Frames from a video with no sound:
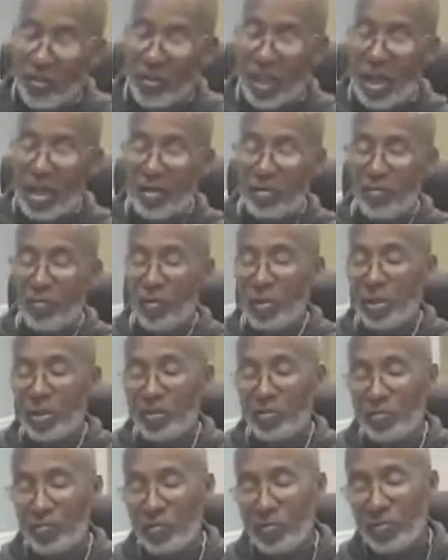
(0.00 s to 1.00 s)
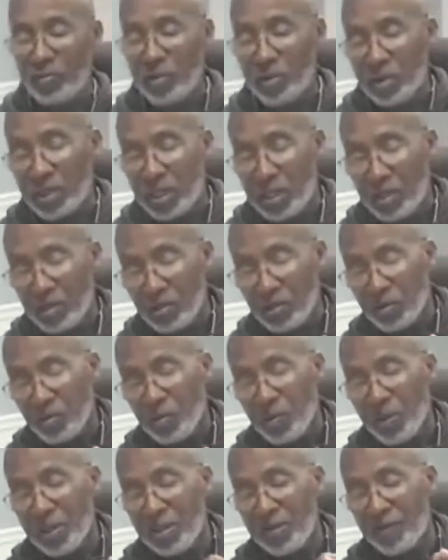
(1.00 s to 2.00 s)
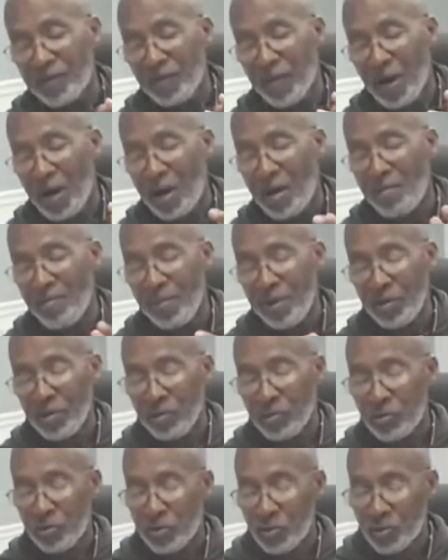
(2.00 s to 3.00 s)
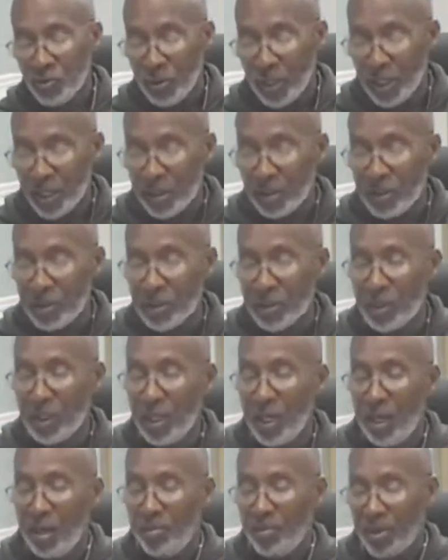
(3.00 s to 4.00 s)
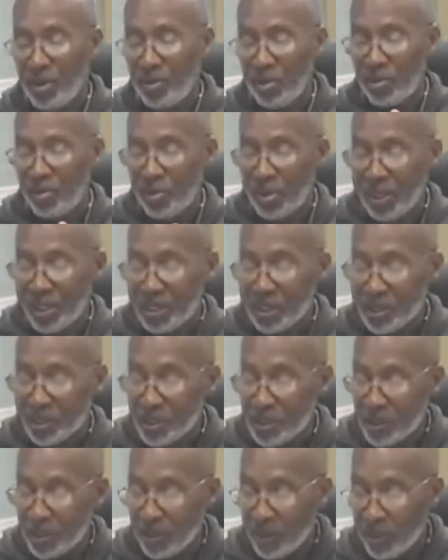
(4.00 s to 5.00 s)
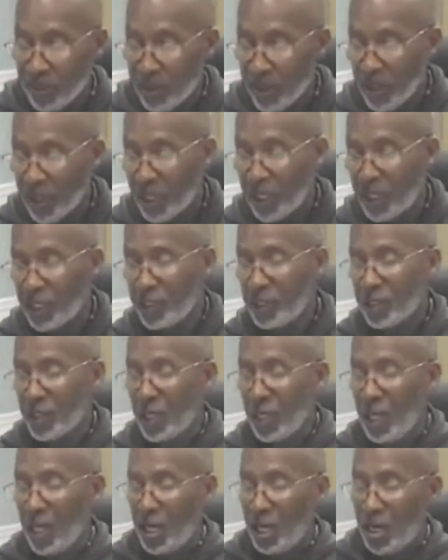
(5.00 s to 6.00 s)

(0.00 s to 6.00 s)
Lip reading: that one deals with environmental triggers, people, places, and things.